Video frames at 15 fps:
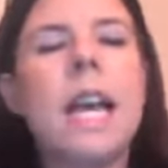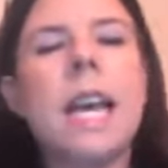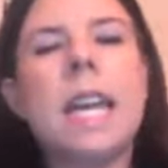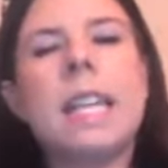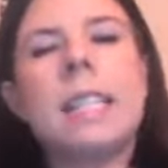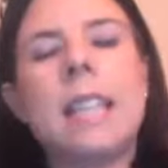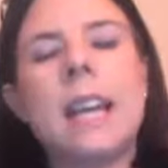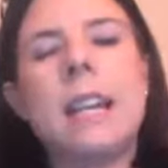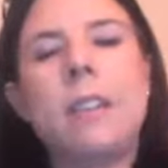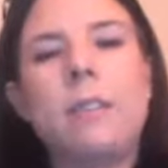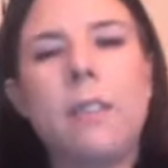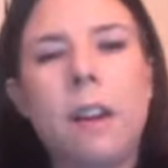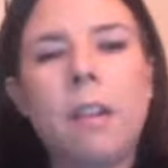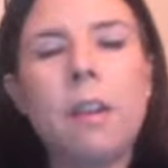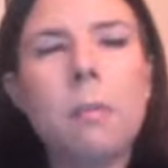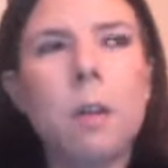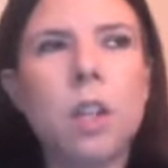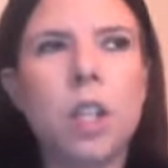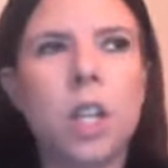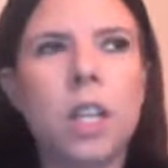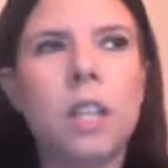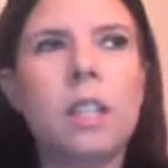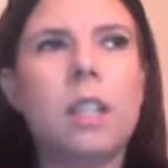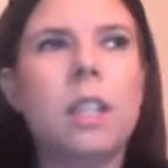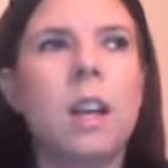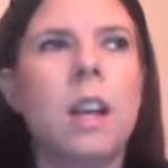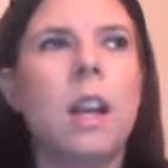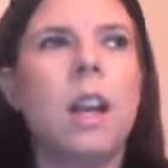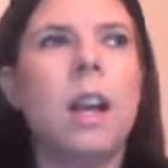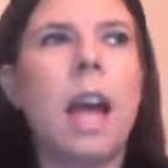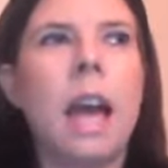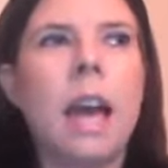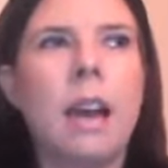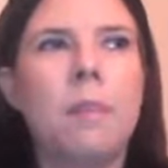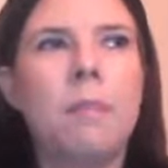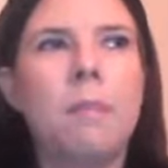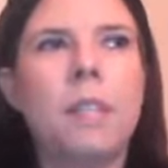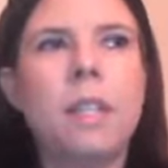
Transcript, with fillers: is that it very much is um,